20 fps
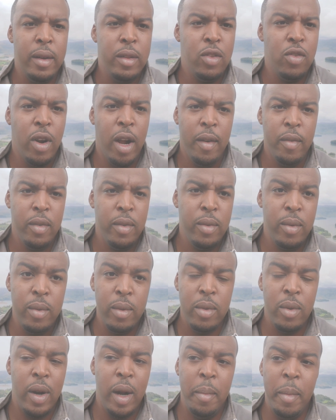Travel
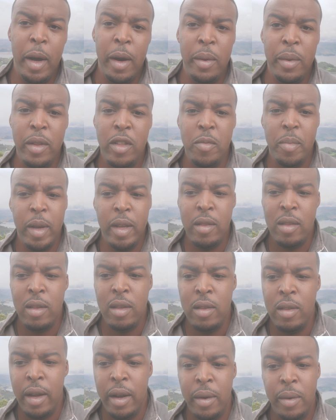throughout my own
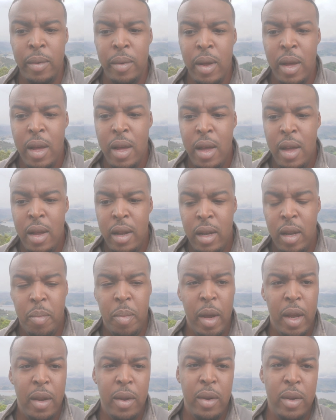expenses. I don't
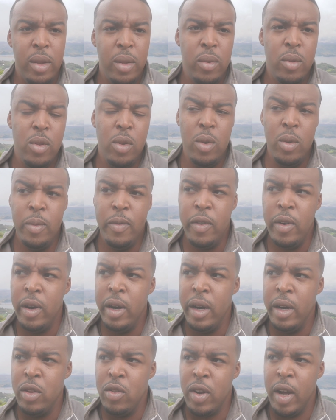depend on YouTube
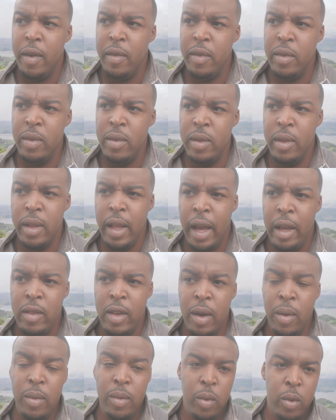for travel as
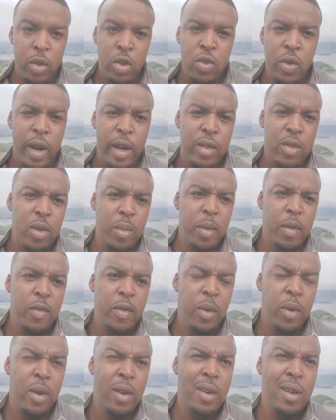I was trying to
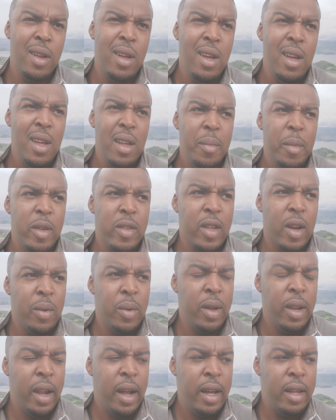before, because I
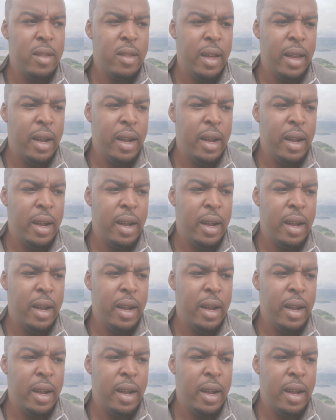realized